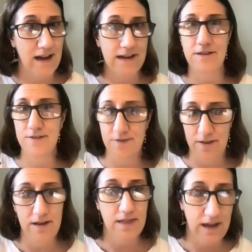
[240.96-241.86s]
kind of
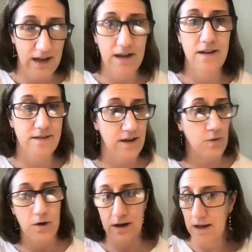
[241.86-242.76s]
thing because
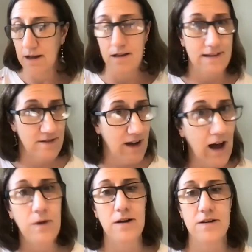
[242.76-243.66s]
they're working lots of
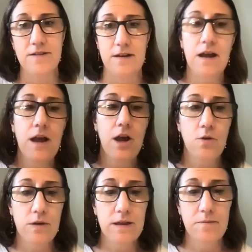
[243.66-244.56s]
hours and
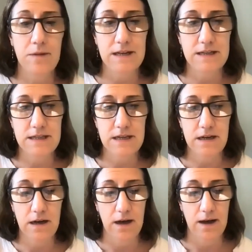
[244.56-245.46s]
really may need
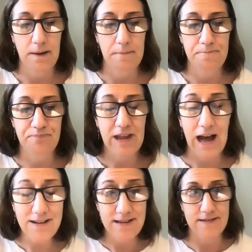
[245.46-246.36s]
to
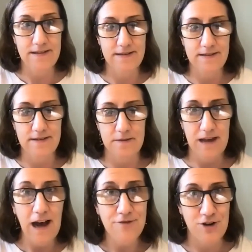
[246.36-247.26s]
access these systems
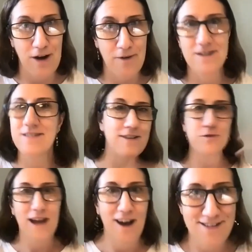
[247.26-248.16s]
after hours,
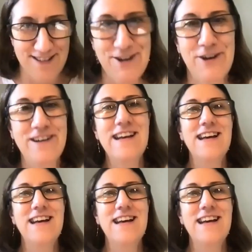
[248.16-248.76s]
as we all do.